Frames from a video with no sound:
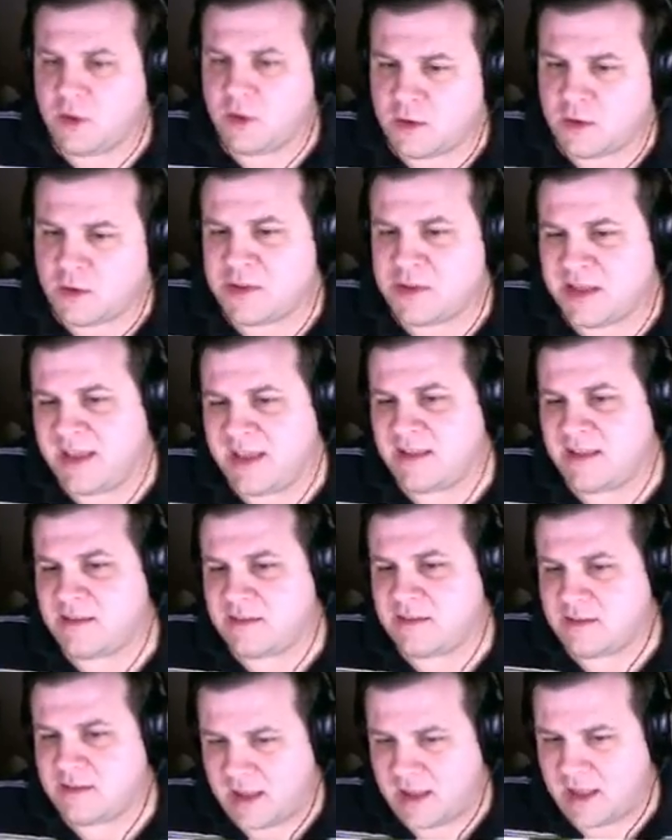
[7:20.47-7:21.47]
Your
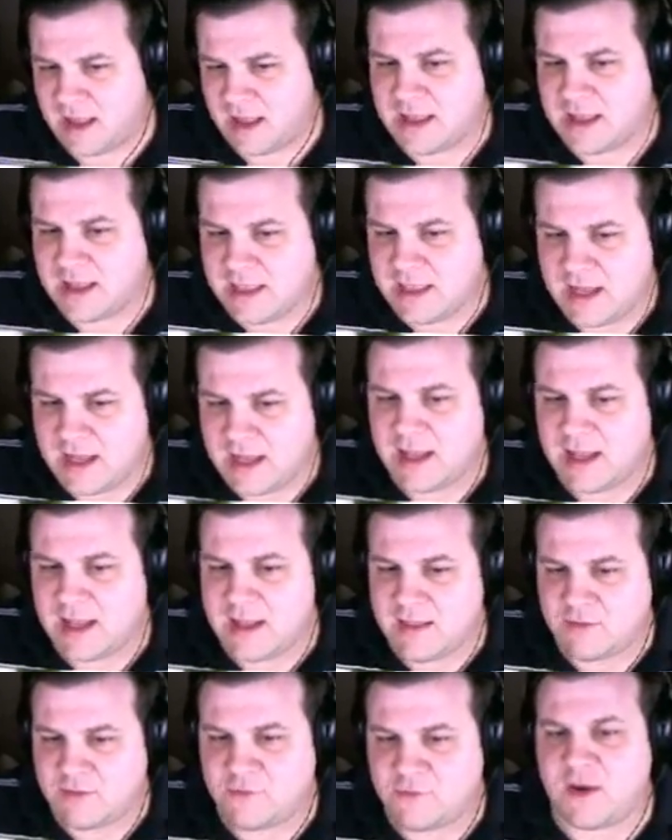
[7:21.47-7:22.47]
complaints, I, I get
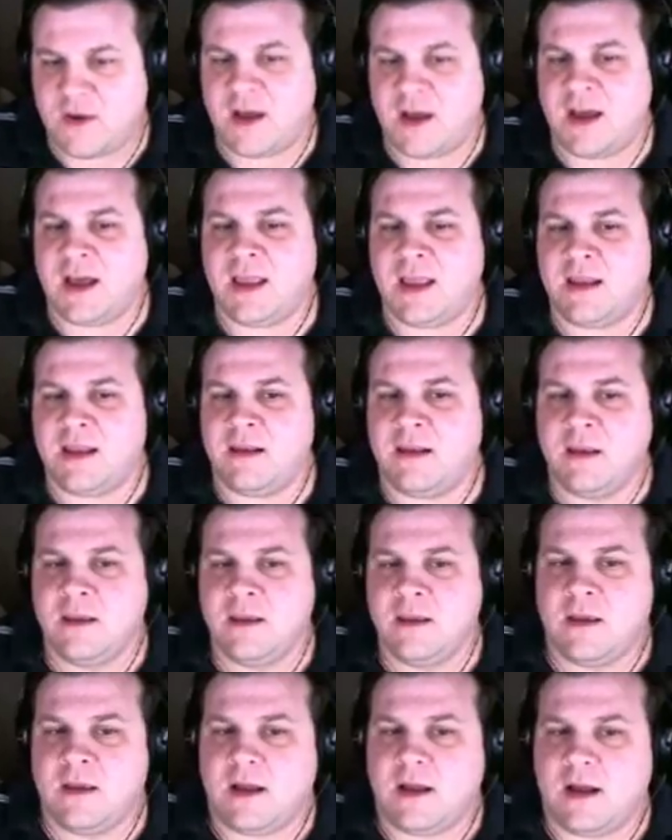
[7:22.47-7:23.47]
it, and that's fine.
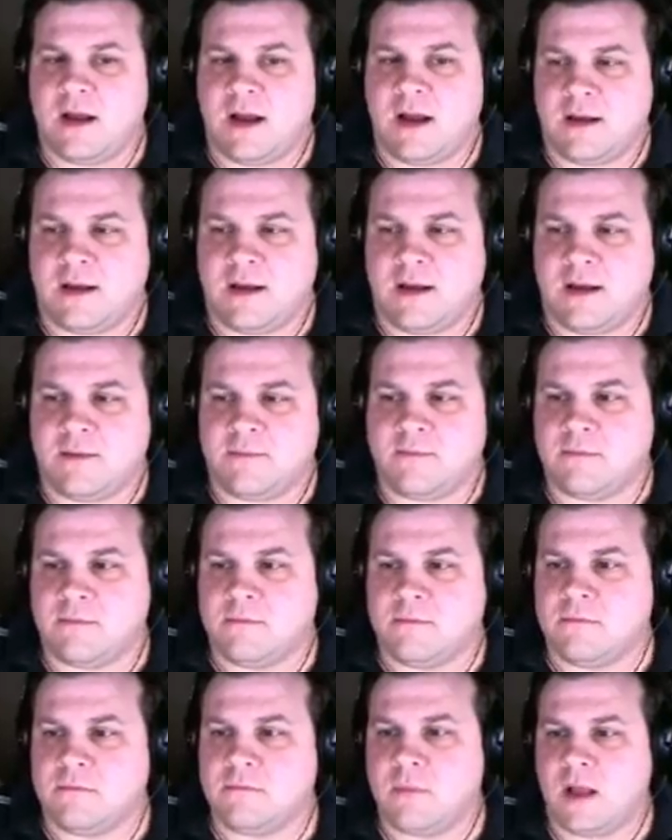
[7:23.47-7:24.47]
Um,
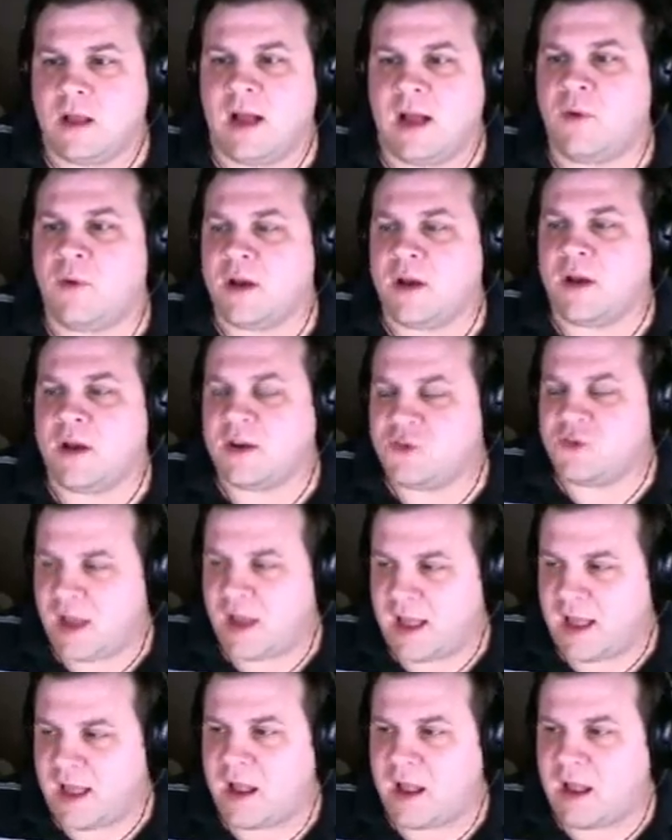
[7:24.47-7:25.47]
I want to
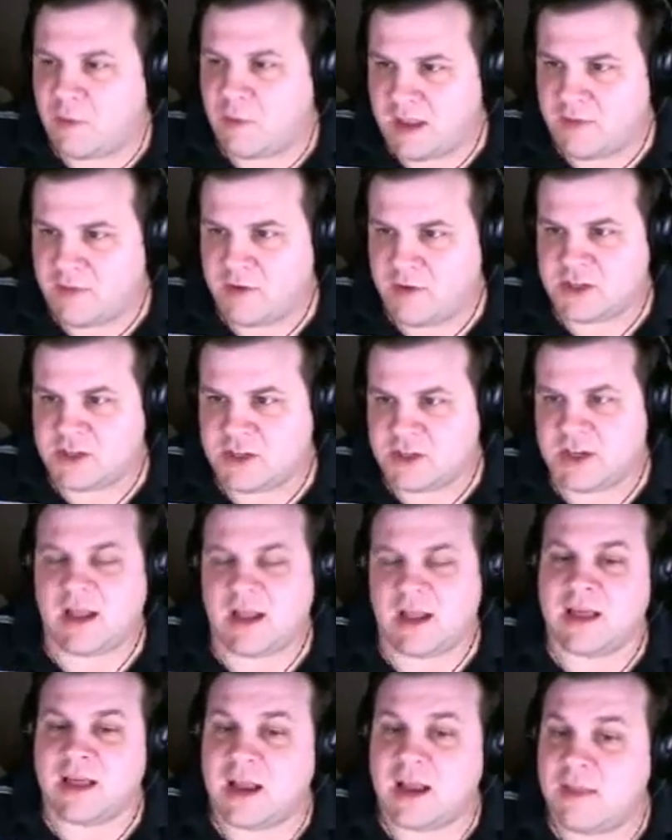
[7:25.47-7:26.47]
try. I, I want to give it a
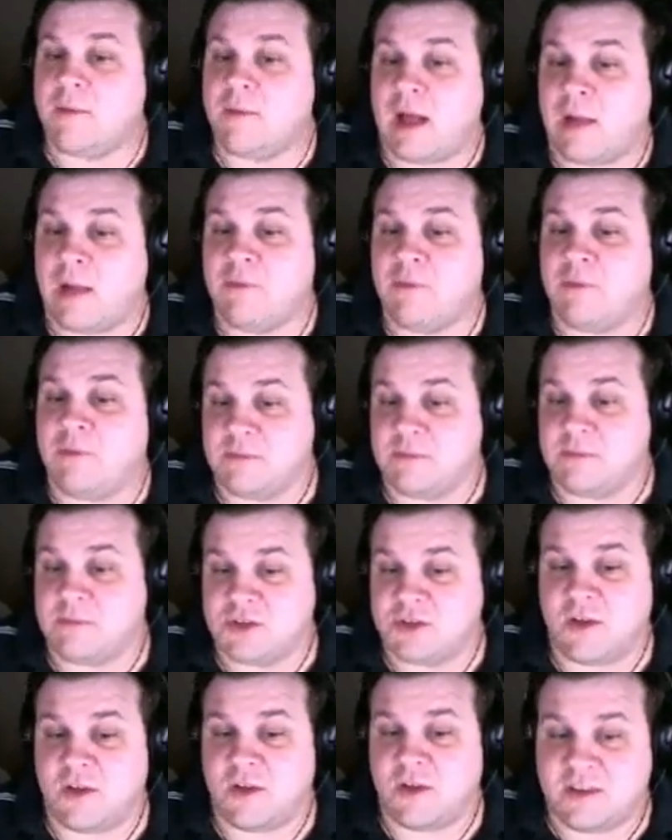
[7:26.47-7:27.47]
shot. A lot of them. I would say the
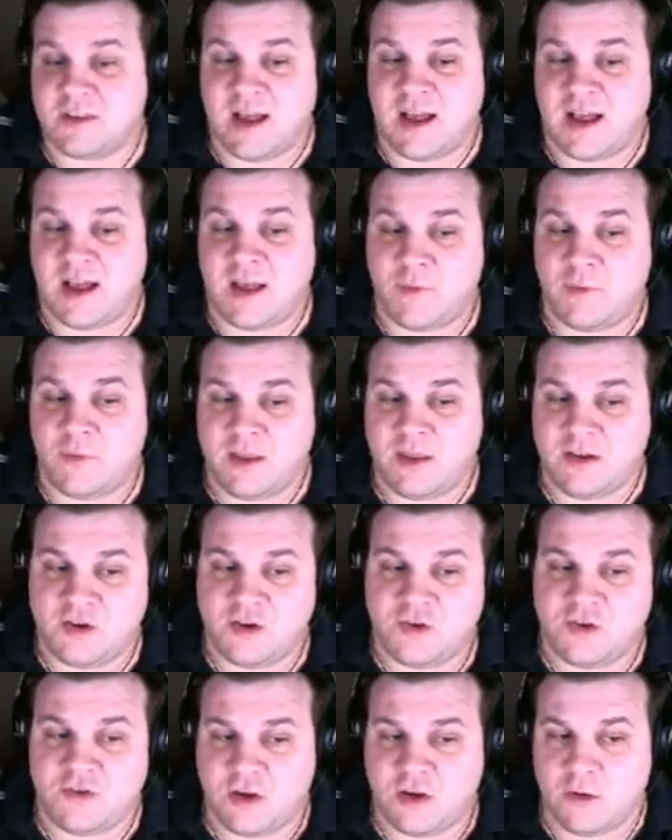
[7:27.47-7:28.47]
majority of the time when they
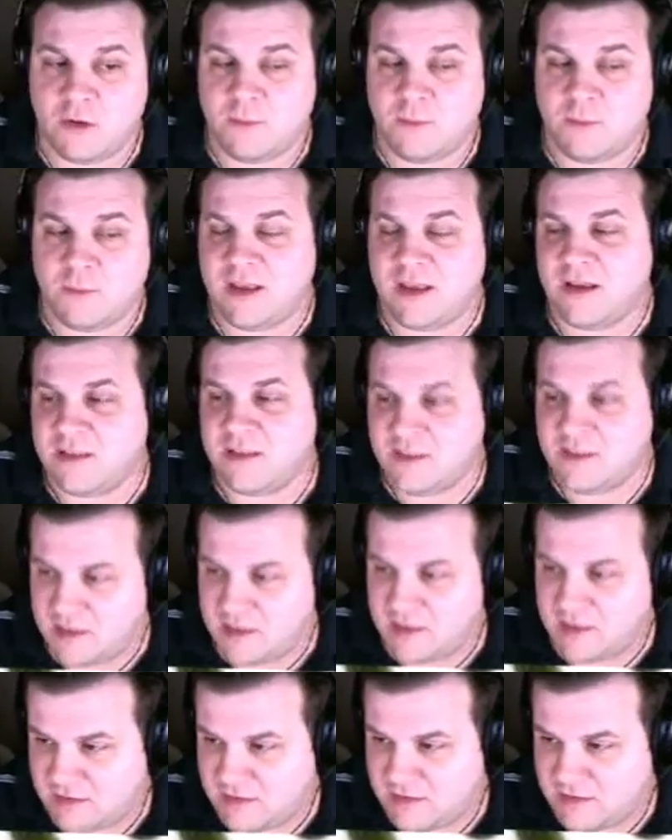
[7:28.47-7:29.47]
choose to go is because
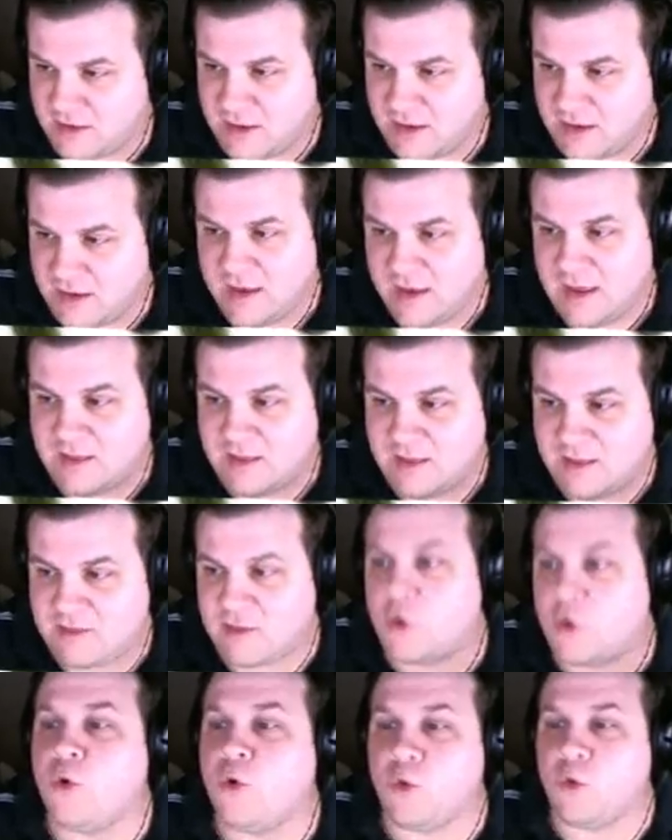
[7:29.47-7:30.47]
it's it's, it's
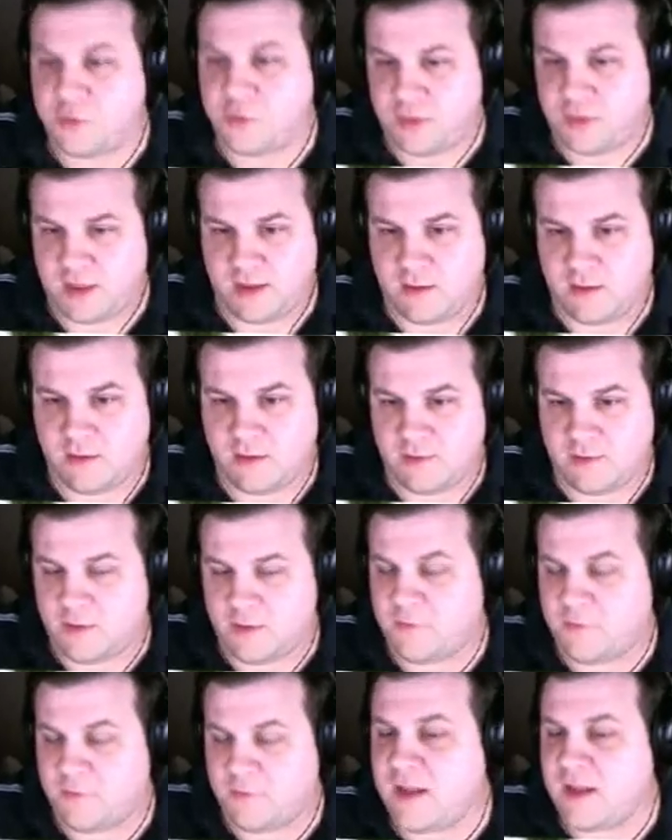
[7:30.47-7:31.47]
the cool thing.
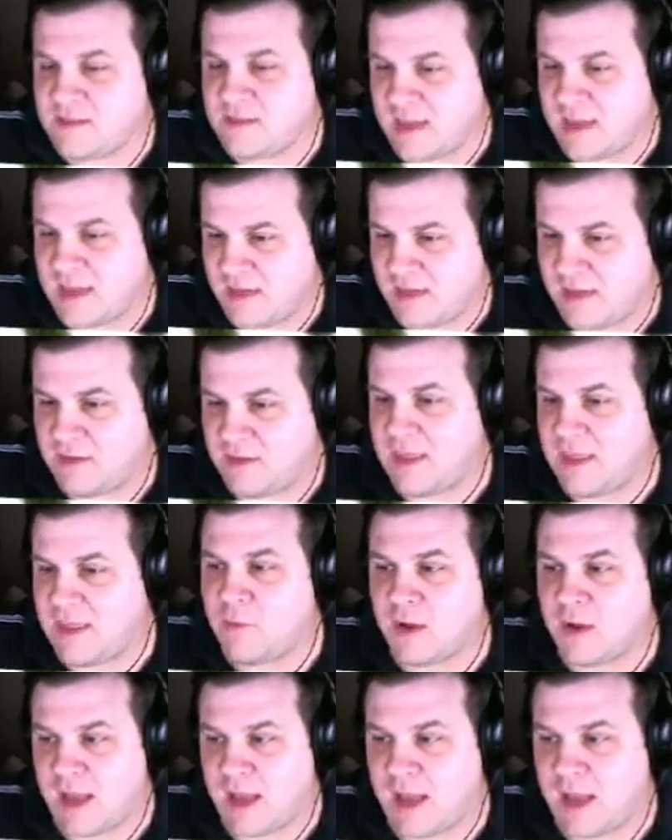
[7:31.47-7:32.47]
Their friends have it, and
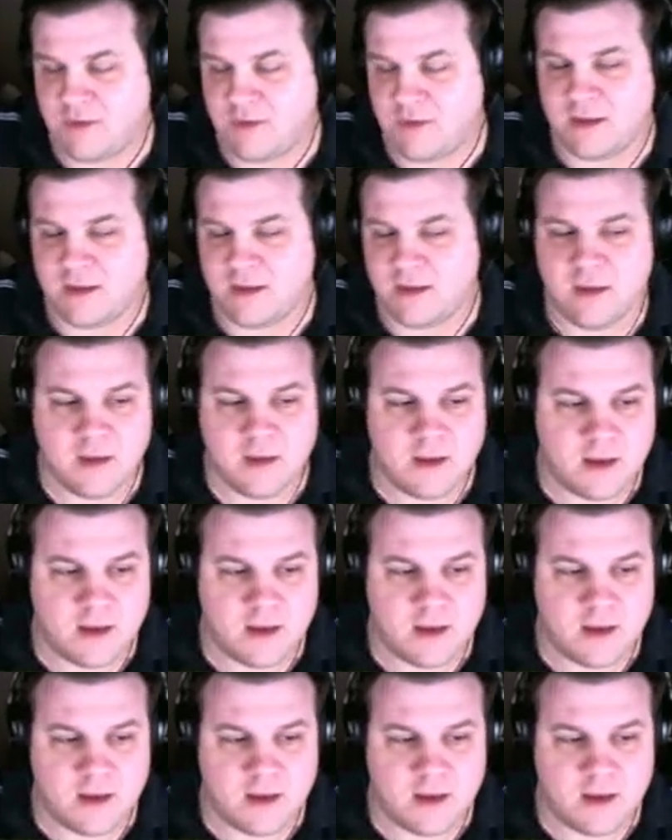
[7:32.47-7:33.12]
they want to have it.